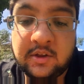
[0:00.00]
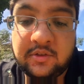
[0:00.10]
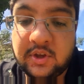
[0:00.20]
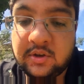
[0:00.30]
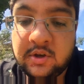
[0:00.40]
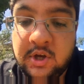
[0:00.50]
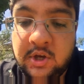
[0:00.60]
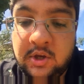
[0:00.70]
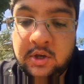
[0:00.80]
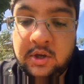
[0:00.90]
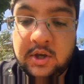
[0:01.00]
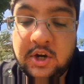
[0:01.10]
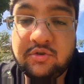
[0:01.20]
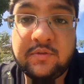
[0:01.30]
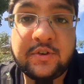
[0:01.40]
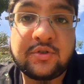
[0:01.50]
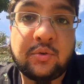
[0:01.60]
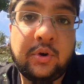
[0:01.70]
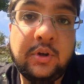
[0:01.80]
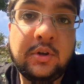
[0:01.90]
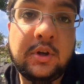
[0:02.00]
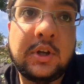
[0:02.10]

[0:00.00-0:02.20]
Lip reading: And I think an injury for Troy